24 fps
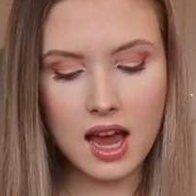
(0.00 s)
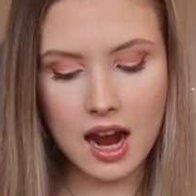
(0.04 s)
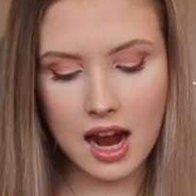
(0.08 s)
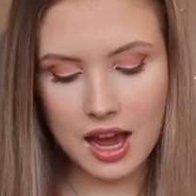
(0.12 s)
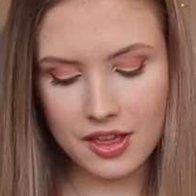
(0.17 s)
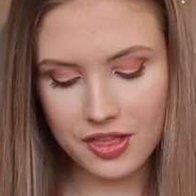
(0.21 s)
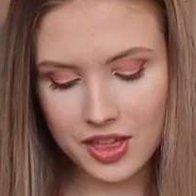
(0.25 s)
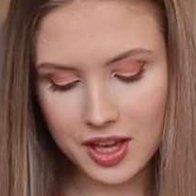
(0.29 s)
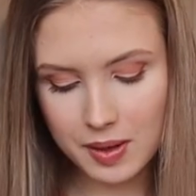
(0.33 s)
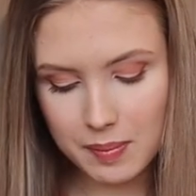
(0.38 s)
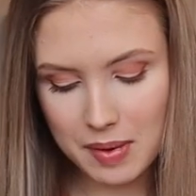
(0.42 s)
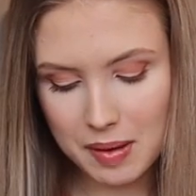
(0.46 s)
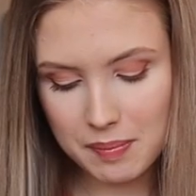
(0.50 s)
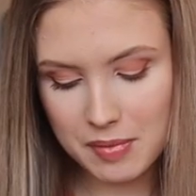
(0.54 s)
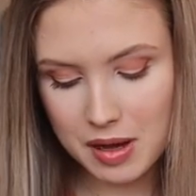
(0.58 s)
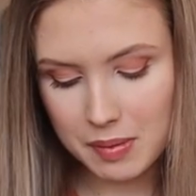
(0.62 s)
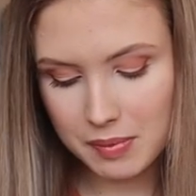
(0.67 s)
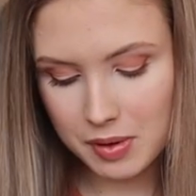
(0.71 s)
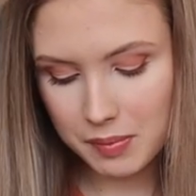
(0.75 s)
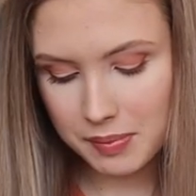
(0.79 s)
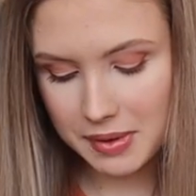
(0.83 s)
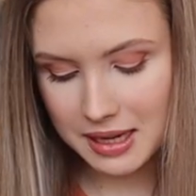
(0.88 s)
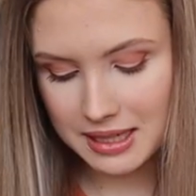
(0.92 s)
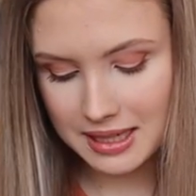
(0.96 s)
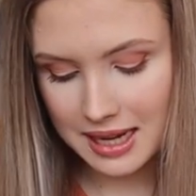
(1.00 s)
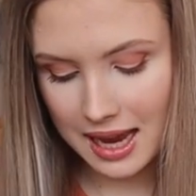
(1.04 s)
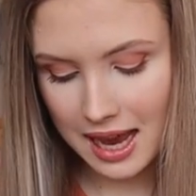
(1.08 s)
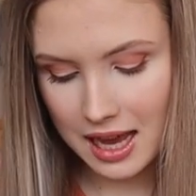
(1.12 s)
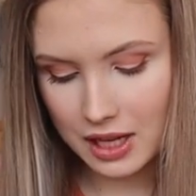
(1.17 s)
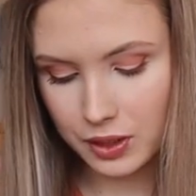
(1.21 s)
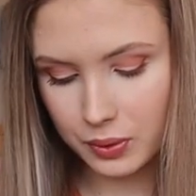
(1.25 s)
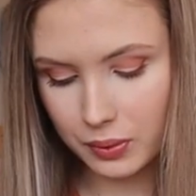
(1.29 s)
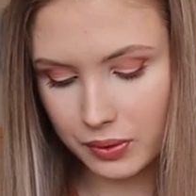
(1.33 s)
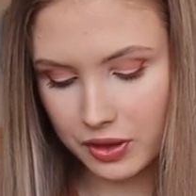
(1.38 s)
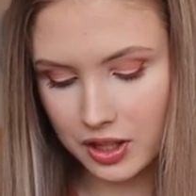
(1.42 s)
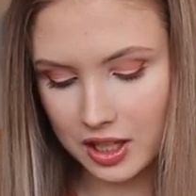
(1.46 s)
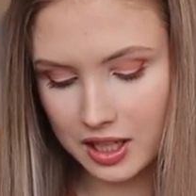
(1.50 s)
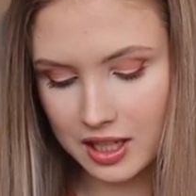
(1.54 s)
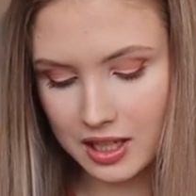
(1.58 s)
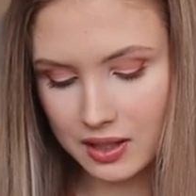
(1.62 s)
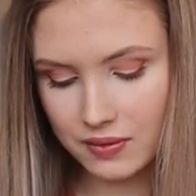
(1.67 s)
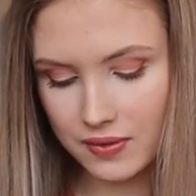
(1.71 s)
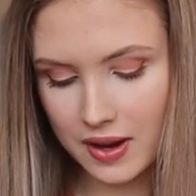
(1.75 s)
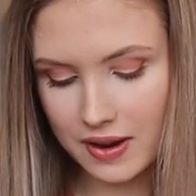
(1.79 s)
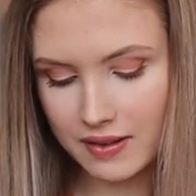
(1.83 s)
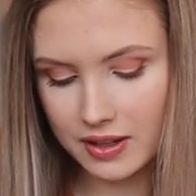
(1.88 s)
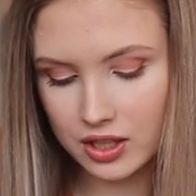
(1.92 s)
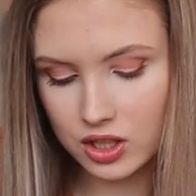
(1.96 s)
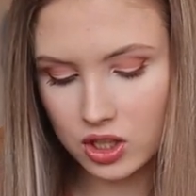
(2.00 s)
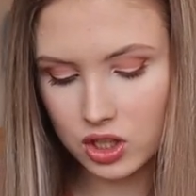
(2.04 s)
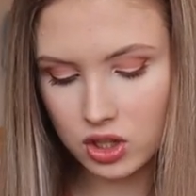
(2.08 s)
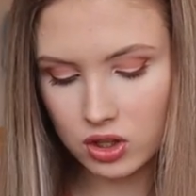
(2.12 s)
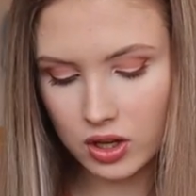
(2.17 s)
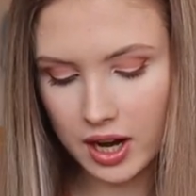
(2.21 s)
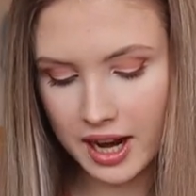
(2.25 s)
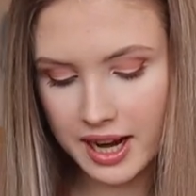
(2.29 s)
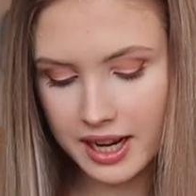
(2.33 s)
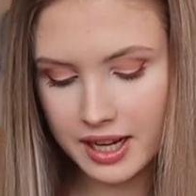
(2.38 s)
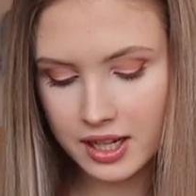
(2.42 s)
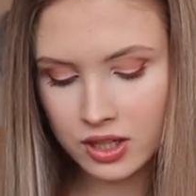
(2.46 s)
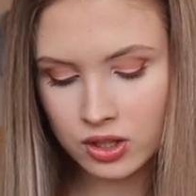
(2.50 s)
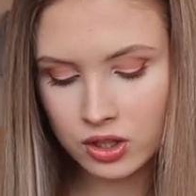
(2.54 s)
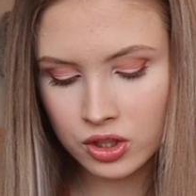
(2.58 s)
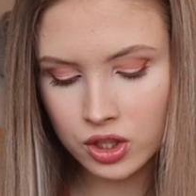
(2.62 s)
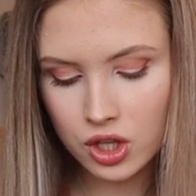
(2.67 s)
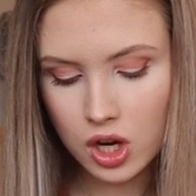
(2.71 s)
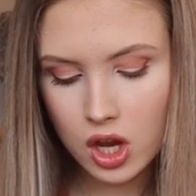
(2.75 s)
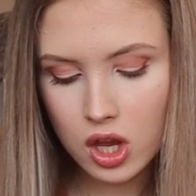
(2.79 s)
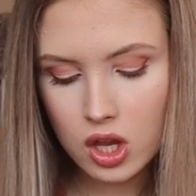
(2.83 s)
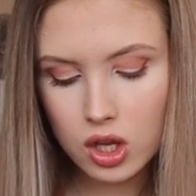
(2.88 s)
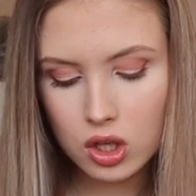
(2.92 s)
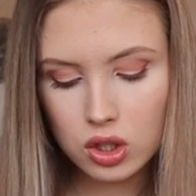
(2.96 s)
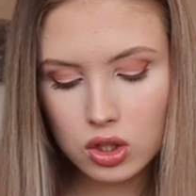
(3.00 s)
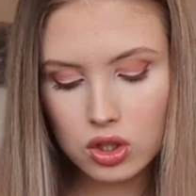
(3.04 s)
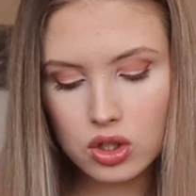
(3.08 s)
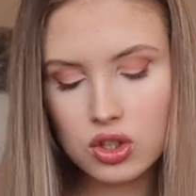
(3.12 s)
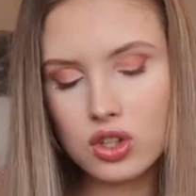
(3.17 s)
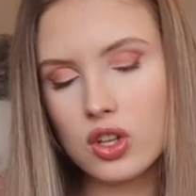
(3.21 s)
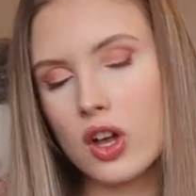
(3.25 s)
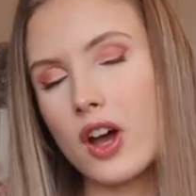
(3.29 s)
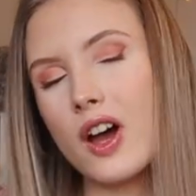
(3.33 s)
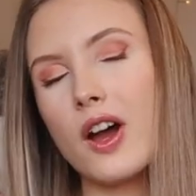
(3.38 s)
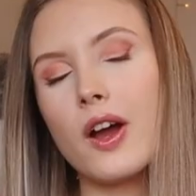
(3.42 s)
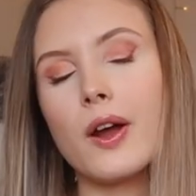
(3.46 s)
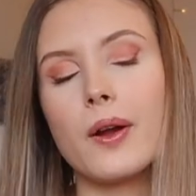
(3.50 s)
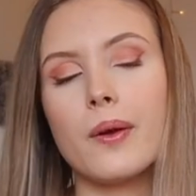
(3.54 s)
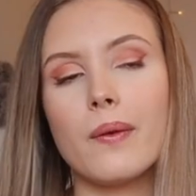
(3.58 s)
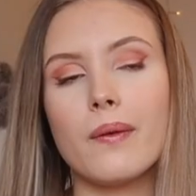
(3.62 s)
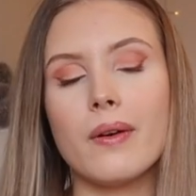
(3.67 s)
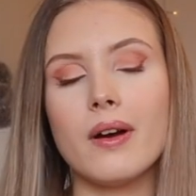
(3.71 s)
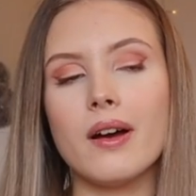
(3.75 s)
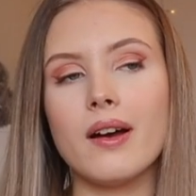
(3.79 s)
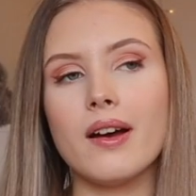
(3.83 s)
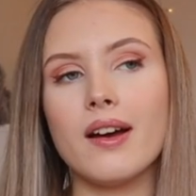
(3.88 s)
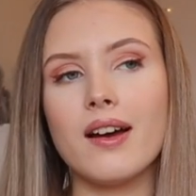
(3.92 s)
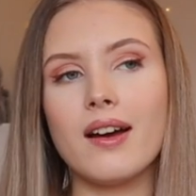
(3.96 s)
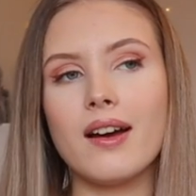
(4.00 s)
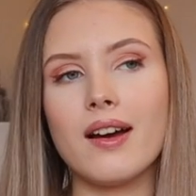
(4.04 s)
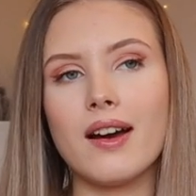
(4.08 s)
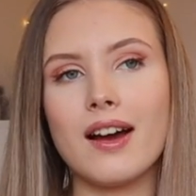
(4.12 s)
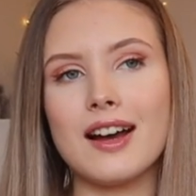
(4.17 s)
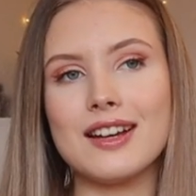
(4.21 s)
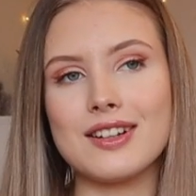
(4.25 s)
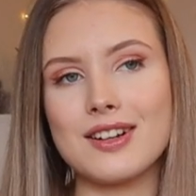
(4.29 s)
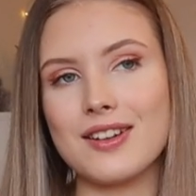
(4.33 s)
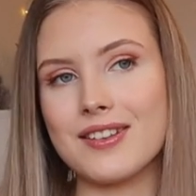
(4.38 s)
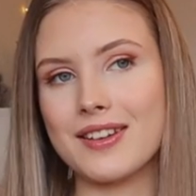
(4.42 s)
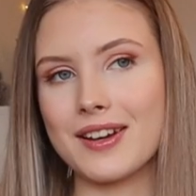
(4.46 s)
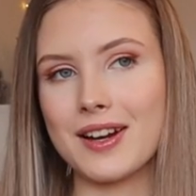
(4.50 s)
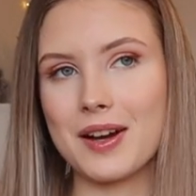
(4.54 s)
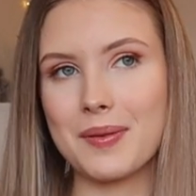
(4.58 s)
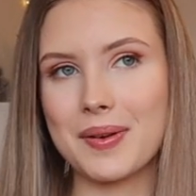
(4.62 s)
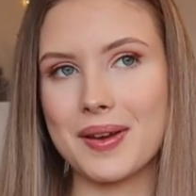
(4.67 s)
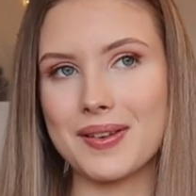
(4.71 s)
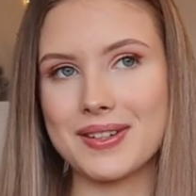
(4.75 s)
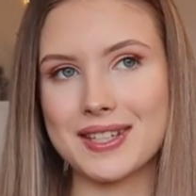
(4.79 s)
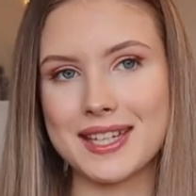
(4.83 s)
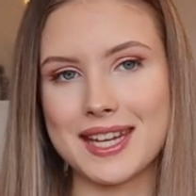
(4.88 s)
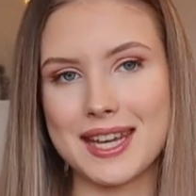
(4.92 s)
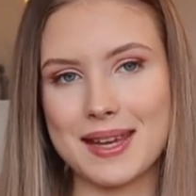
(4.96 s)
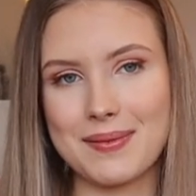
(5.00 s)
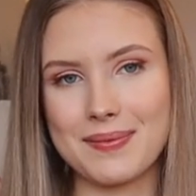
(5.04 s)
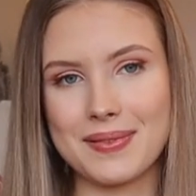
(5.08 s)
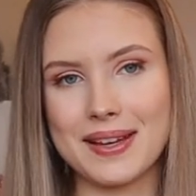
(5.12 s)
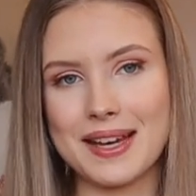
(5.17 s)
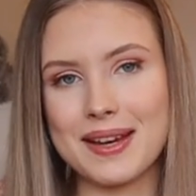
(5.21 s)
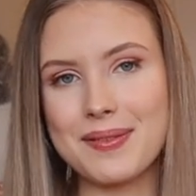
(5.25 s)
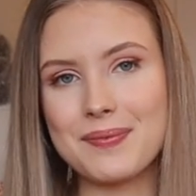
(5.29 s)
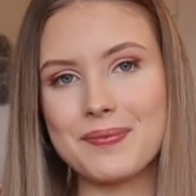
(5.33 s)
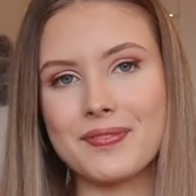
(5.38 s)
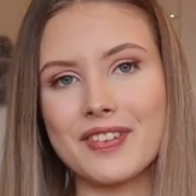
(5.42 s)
I think my mum and my dad will think it's very strange, so I don't think I'll be able to keep it.